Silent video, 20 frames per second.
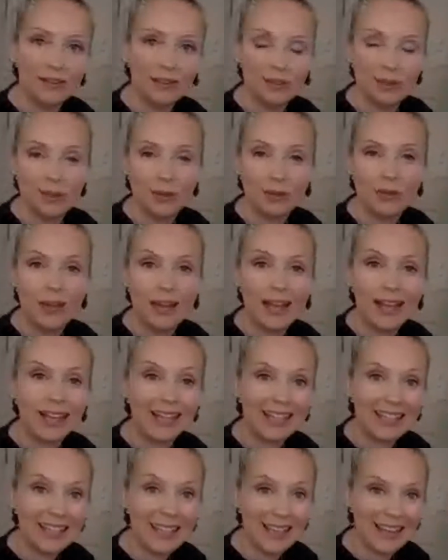to
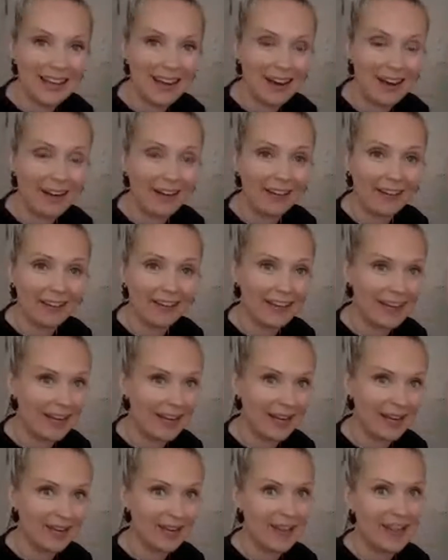LDN Art
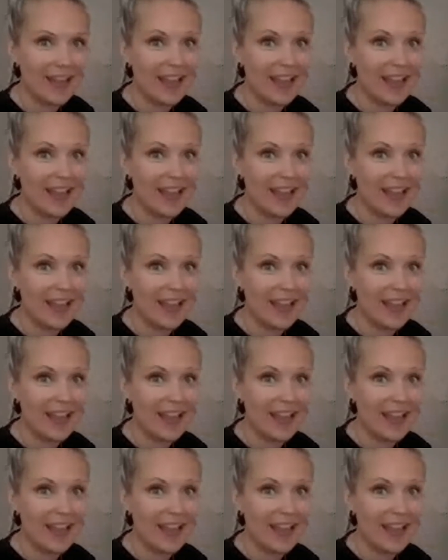Nanny,